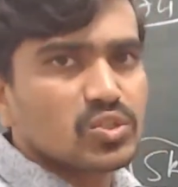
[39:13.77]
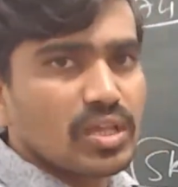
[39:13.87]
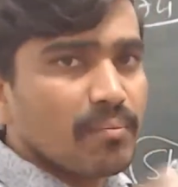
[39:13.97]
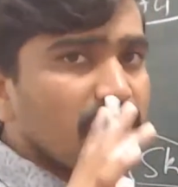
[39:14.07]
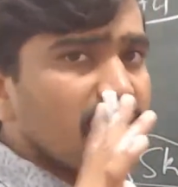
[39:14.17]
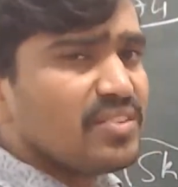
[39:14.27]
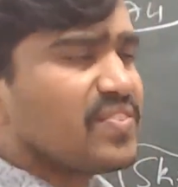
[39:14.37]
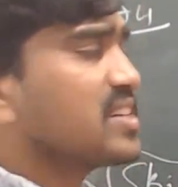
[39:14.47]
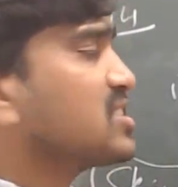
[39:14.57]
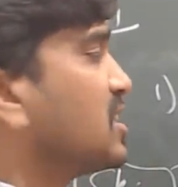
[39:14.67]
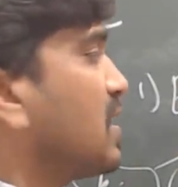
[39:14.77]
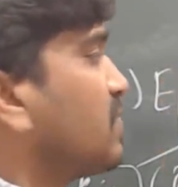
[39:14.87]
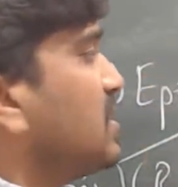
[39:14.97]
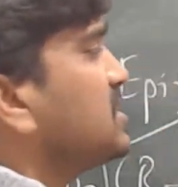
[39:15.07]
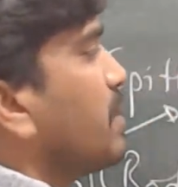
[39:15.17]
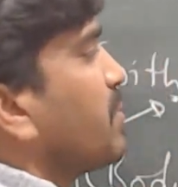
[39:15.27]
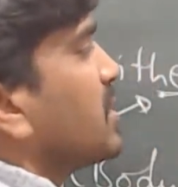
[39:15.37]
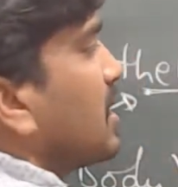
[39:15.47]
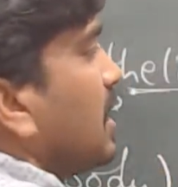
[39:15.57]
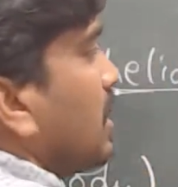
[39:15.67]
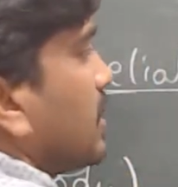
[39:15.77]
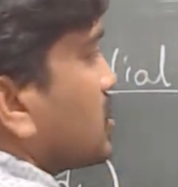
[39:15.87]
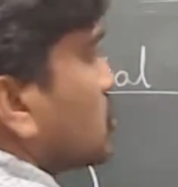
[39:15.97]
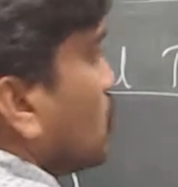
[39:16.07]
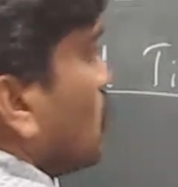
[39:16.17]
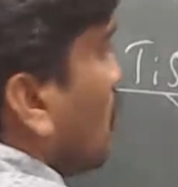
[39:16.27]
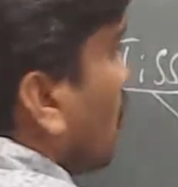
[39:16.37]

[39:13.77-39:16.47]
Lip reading: The main function of this epithelial tissue,